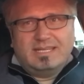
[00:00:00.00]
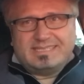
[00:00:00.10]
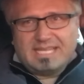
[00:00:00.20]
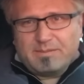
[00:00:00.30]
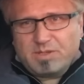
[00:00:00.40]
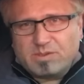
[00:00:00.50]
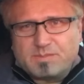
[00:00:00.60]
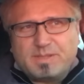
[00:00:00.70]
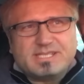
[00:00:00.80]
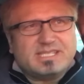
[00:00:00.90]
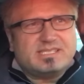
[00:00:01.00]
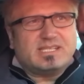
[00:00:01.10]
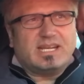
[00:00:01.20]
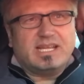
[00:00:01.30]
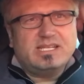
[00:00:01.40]
And Tammy was busy
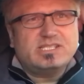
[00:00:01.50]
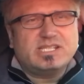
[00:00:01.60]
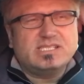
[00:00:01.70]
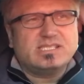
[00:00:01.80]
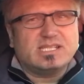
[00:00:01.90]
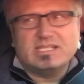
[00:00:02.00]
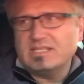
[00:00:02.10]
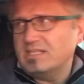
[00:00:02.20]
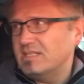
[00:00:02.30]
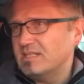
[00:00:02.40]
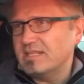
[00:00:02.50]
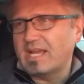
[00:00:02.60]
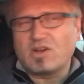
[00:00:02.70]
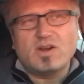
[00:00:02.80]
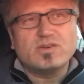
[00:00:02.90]
today. She's, uh,
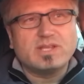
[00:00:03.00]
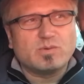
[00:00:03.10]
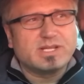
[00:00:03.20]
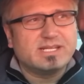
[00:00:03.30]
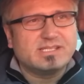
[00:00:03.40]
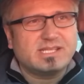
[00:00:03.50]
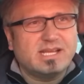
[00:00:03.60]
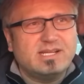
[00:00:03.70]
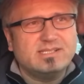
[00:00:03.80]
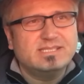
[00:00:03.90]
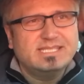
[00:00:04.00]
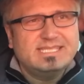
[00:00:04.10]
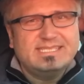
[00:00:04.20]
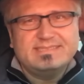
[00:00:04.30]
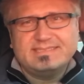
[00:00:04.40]
that condo that we're gonna sell,
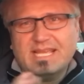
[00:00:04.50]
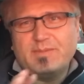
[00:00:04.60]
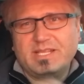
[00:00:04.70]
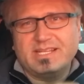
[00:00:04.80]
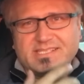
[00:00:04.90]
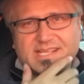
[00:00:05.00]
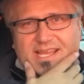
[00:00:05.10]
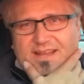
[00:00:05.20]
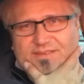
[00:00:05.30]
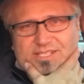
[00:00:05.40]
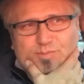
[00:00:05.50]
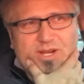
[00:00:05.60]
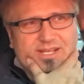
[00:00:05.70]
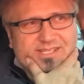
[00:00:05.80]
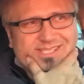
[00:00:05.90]
Tammy likes to have it
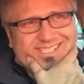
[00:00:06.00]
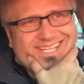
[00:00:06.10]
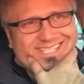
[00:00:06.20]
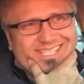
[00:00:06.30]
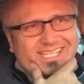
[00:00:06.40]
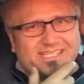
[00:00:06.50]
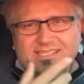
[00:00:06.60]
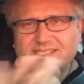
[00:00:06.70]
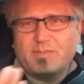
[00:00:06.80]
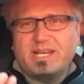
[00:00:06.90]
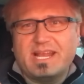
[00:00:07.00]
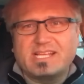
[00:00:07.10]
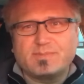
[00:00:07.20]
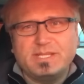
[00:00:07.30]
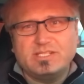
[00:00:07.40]
spotless. It's kind of like somebody had
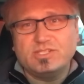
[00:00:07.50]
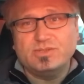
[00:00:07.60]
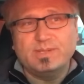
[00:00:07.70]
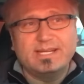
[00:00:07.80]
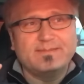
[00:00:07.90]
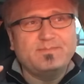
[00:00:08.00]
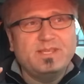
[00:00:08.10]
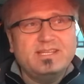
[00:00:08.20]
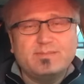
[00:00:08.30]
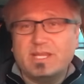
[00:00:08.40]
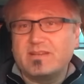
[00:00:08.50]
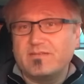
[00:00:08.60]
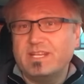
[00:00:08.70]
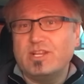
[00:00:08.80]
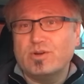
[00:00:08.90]
asked me to uh, make a
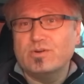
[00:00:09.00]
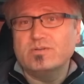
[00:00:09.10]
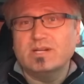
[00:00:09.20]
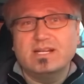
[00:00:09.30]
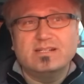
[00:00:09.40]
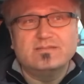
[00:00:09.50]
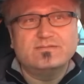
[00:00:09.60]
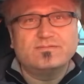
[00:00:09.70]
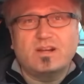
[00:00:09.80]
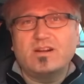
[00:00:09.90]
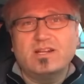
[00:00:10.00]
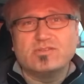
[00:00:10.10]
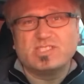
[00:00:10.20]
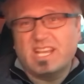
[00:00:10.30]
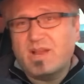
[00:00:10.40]
video of our
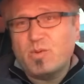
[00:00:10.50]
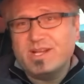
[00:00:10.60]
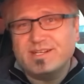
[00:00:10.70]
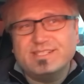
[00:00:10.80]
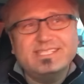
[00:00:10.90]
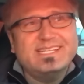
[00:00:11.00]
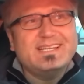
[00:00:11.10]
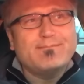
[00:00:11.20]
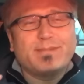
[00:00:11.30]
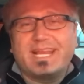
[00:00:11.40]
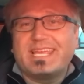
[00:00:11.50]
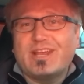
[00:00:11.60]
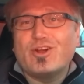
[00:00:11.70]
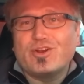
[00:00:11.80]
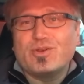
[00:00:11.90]
house, and I will, but I
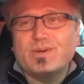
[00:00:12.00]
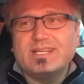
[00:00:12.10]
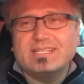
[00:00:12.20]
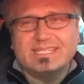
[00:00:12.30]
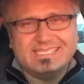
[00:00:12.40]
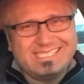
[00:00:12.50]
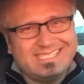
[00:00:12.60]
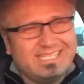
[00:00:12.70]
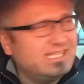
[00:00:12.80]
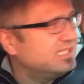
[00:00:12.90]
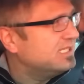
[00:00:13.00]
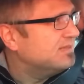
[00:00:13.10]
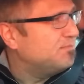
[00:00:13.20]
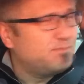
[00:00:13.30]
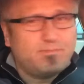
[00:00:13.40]
cannot do it until it is